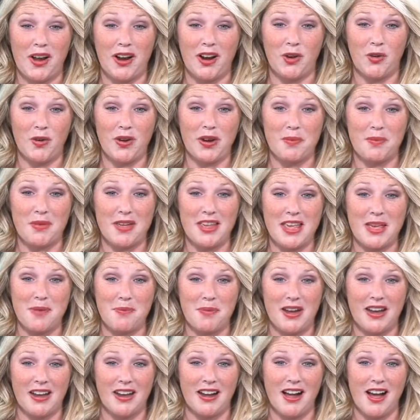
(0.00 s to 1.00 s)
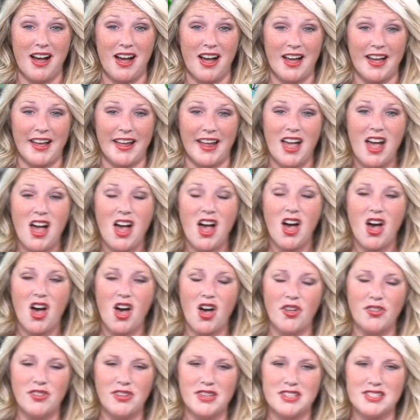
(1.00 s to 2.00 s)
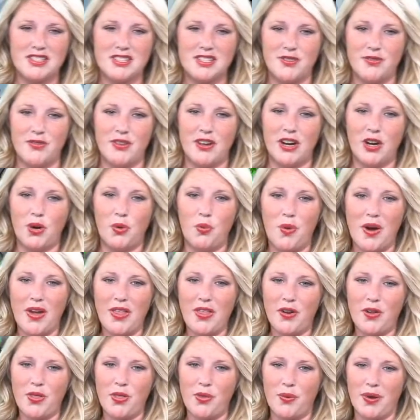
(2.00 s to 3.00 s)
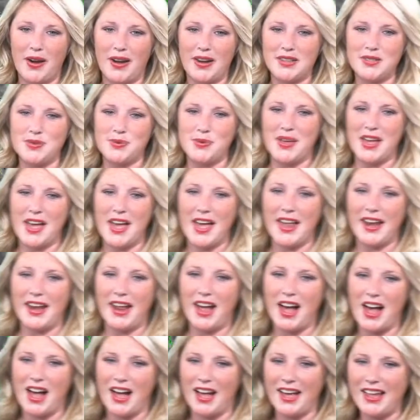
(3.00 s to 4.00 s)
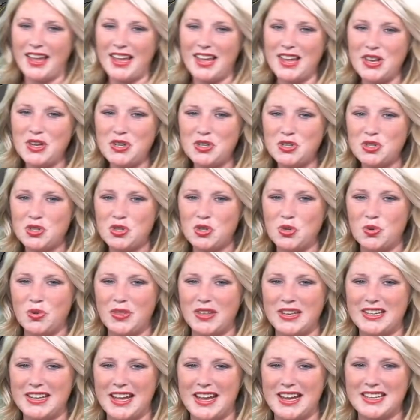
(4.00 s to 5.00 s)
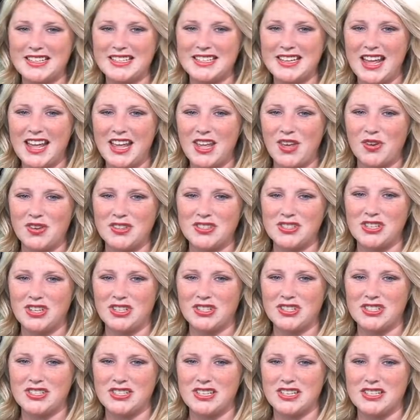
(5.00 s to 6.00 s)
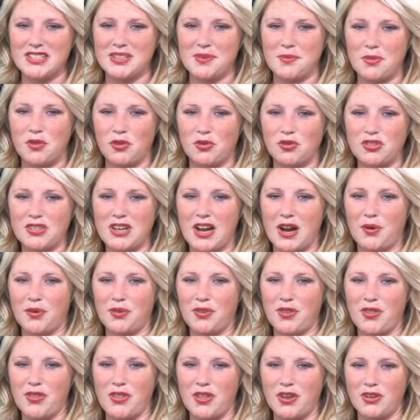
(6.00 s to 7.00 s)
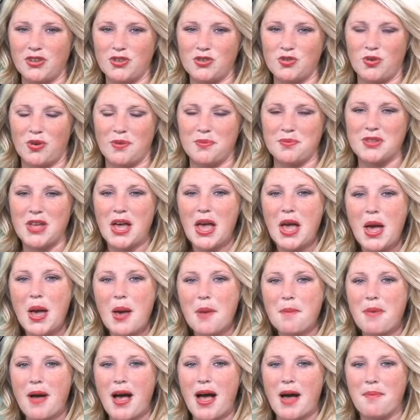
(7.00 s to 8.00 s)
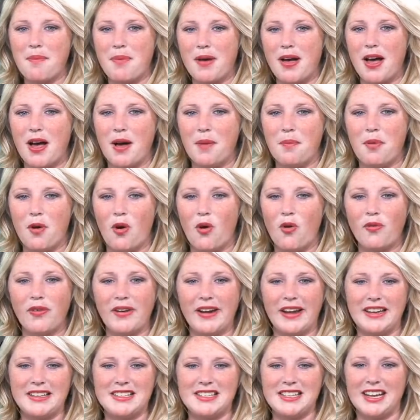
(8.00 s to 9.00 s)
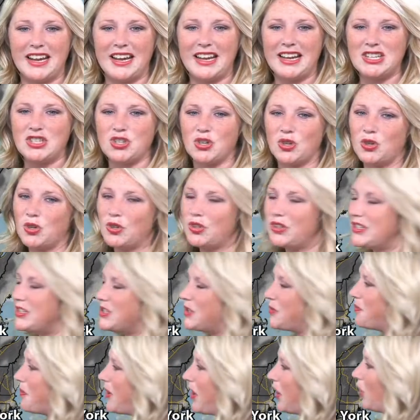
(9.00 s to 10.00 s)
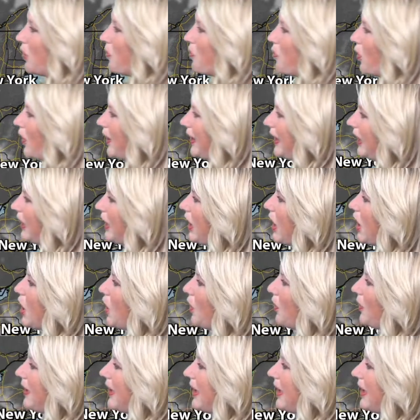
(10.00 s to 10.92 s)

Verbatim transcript: are going to be keeping an eye on this severe weather threat as we head uh, into the day today. You can start to see some of those showers and thunderstorms pop up overnight tonight into early early tomorrow morning. We